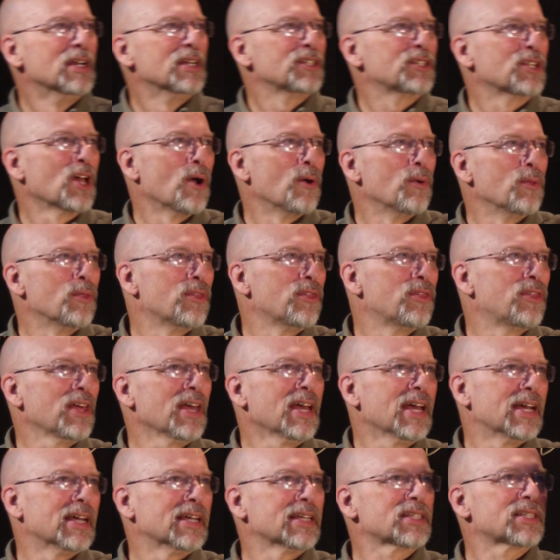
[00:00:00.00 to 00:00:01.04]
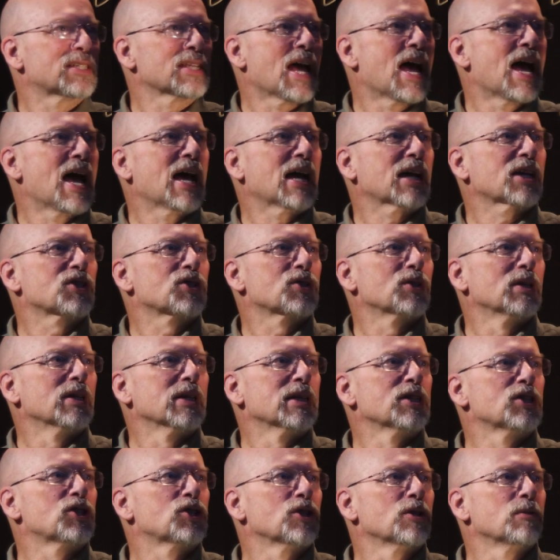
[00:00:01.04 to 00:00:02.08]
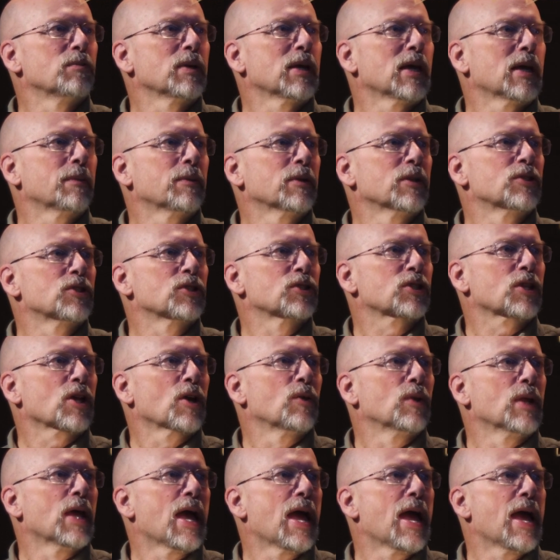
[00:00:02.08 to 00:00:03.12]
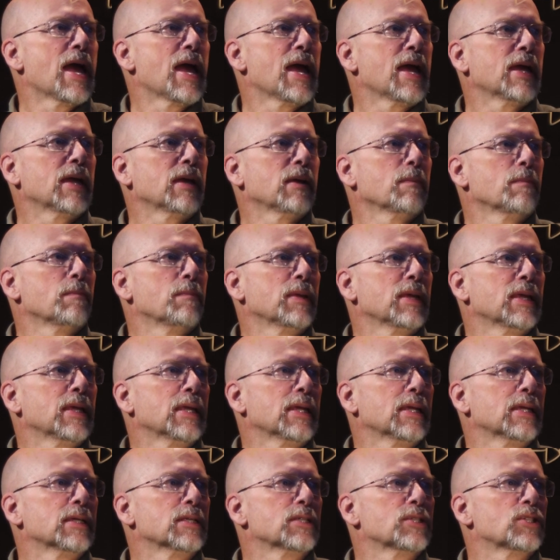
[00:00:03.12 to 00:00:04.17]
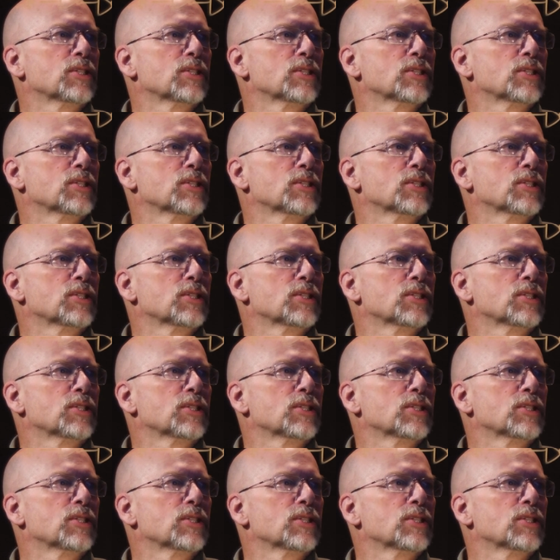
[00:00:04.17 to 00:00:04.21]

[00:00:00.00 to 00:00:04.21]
So this actually should be able to just go to A, B,